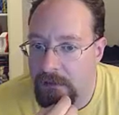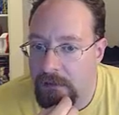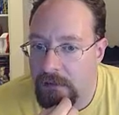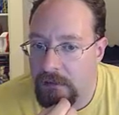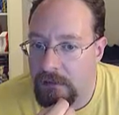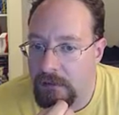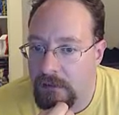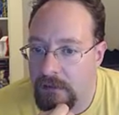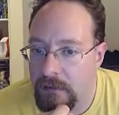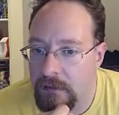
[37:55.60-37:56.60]
There we go.
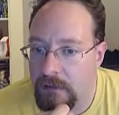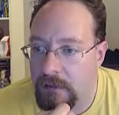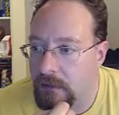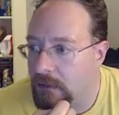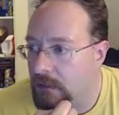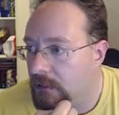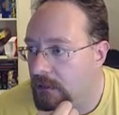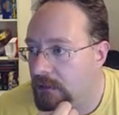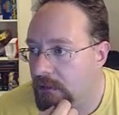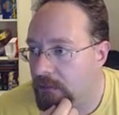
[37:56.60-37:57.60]

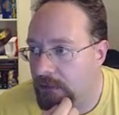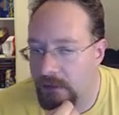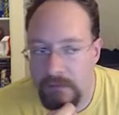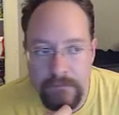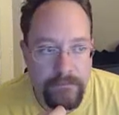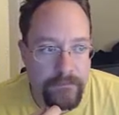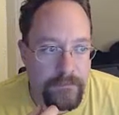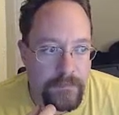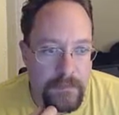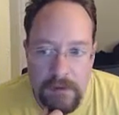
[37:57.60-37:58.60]
And so this
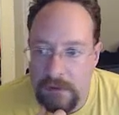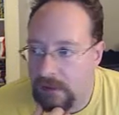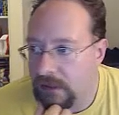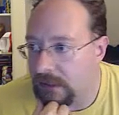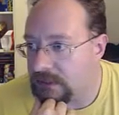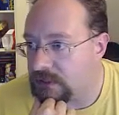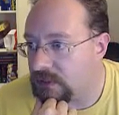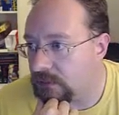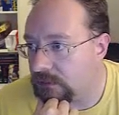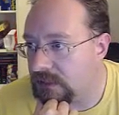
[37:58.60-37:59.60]
is, we have our